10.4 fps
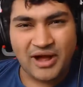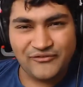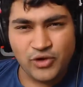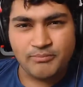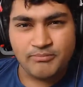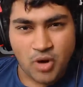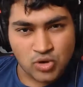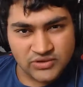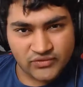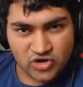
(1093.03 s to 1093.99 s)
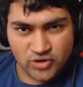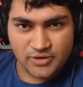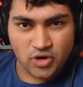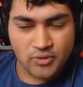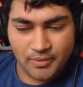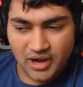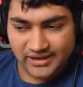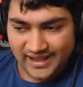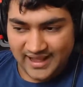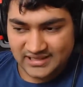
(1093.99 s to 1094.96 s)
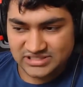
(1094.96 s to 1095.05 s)
I feel most of the crypto
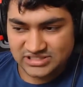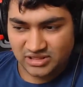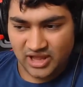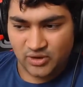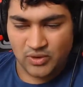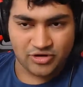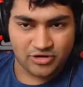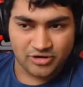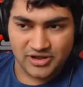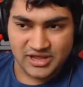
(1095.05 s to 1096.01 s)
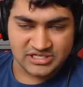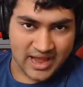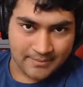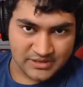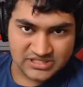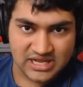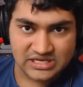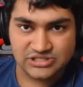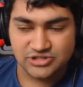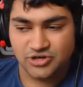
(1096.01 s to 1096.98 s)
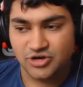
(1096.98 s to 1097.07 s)
podcasts, like whether it's
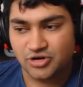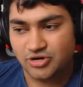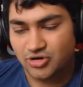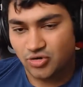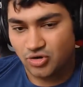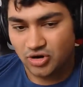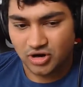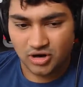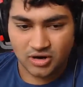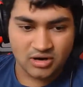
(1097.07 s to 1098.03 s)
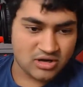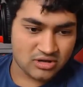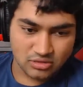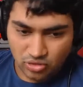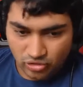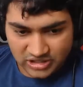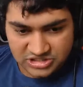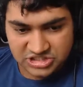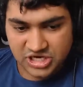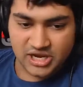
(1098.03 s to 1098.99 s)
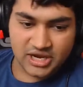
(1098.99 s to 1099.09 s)
Epicenter or Laura
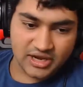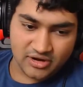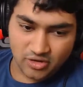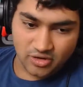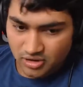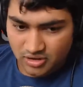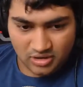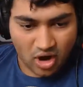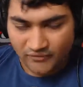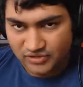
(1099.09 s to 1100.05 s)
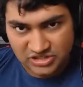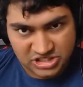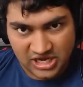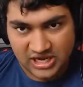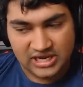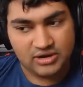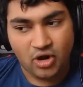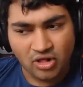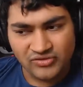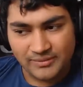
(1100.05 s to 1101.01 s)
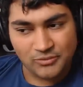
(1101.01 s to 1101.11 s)
Shin or Off the Chain,
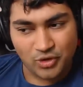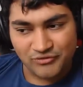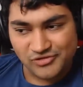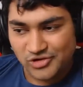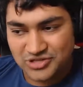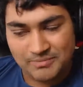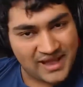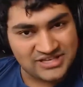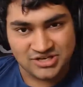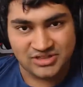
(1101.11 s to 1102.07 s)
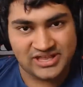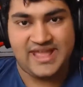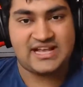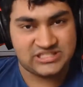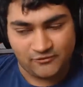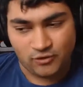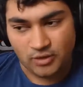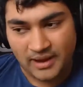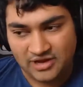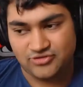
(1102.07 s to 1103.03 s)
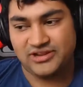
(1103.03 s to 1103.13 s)
all of them are usually based on the guest
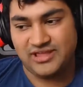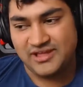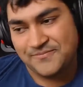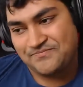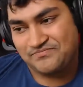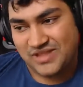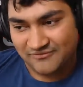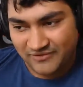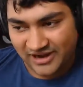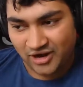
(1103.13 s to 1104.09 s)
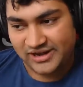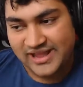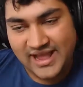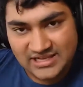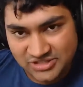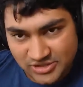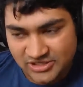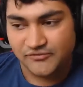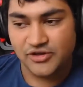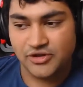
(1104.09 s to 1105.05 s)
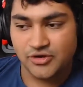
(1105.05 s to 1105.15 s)
format, right? They invite on a guest or
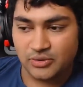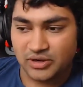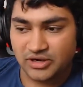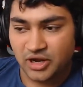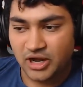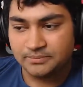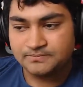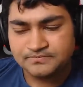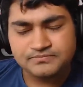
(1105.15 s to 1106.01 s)
interview and whatnot.